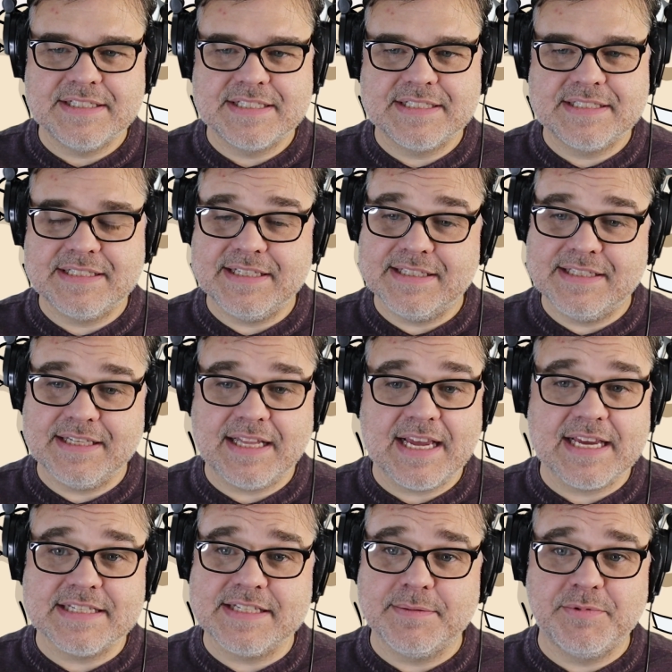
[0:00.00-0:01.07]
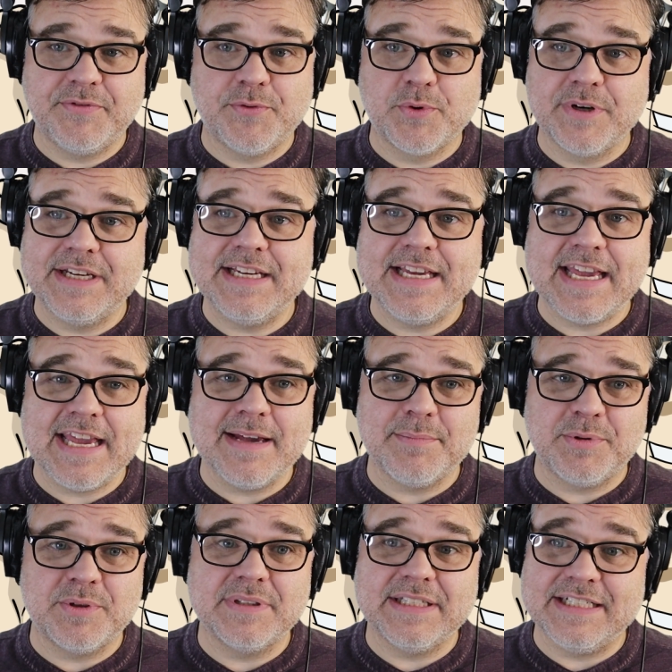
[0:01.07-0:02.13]
He's, like I said before, he
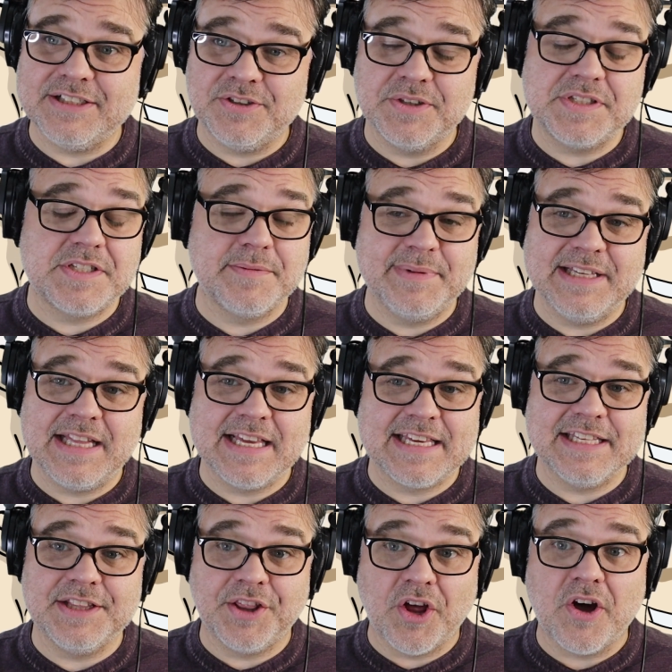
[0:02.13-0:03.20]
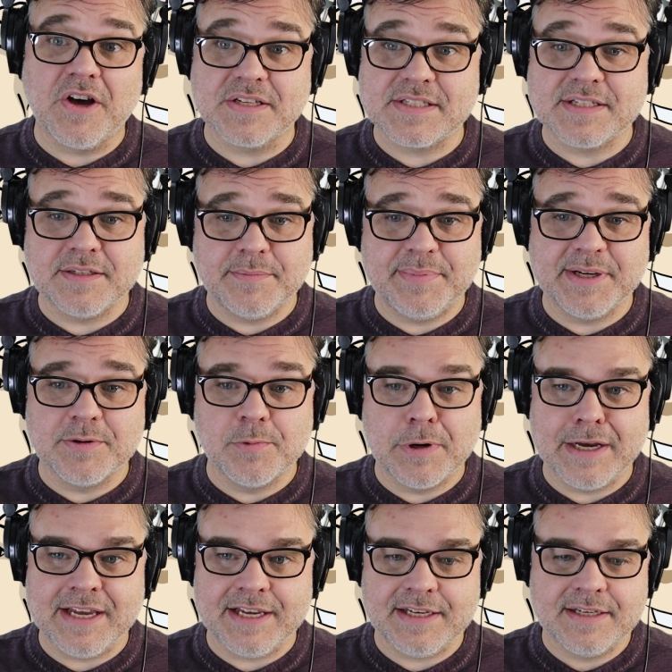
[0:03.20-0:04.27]
gambled, and it looks to me like he lost in a big
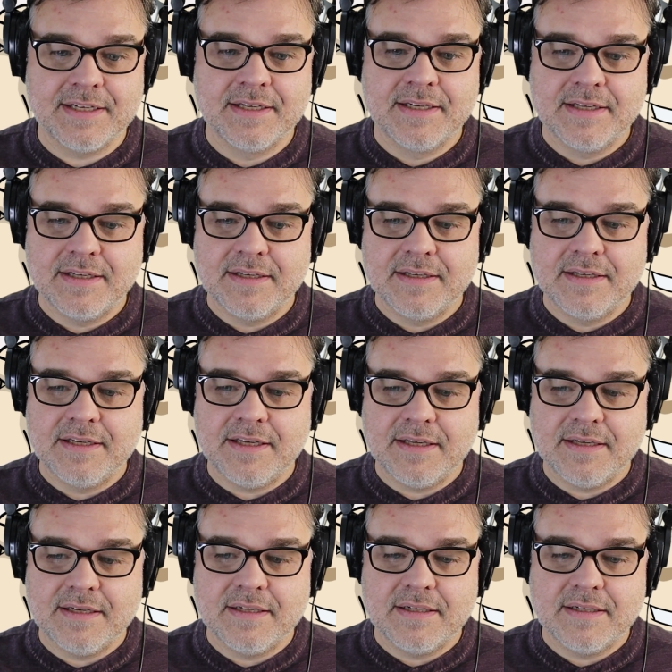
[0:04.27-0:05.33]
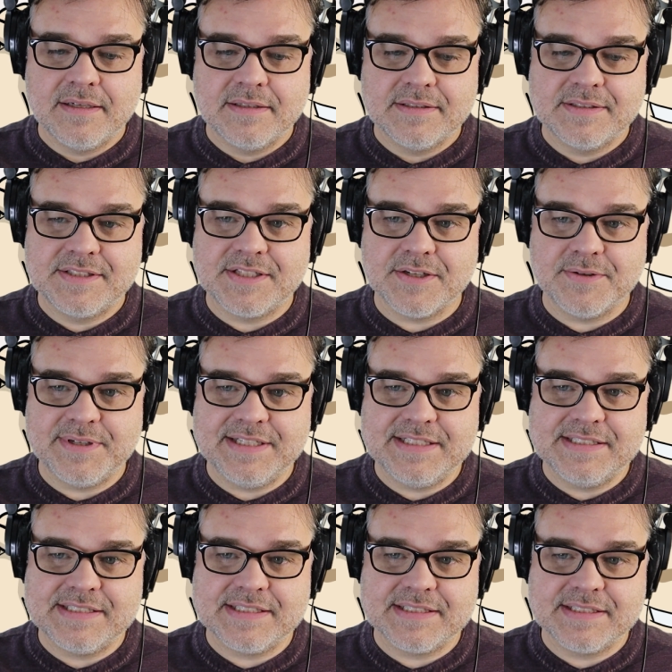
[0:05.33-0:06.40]
way. So
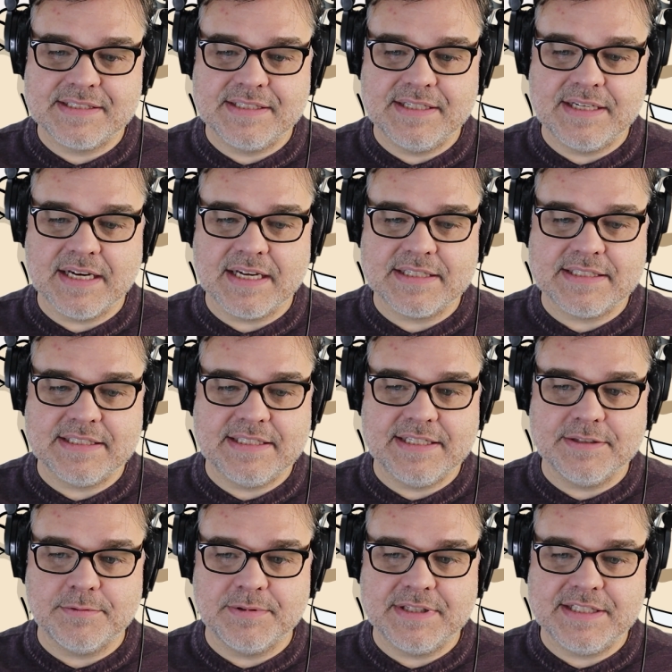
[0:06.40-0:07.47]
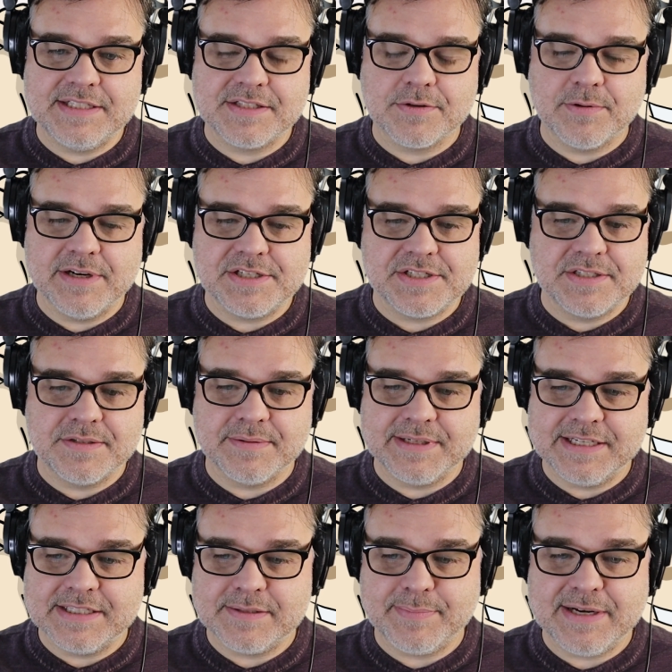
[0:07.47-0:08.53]
he's got to deal with these questions
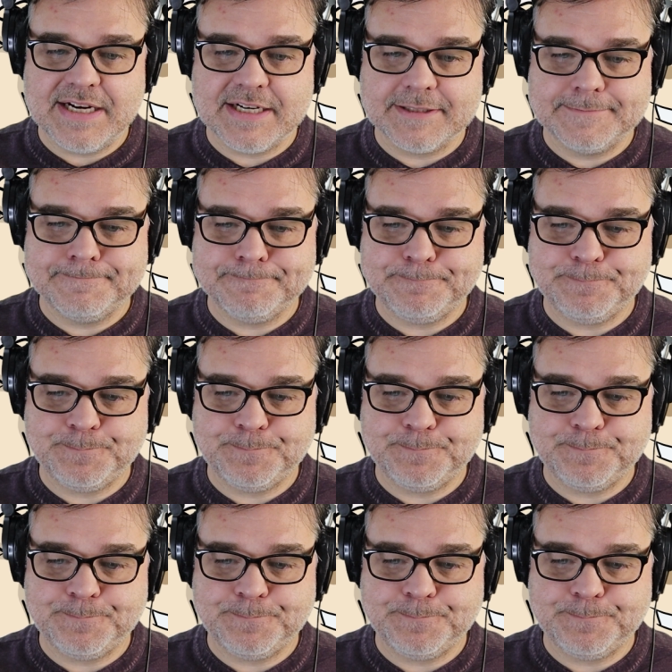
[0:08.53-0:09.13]
when he gets back.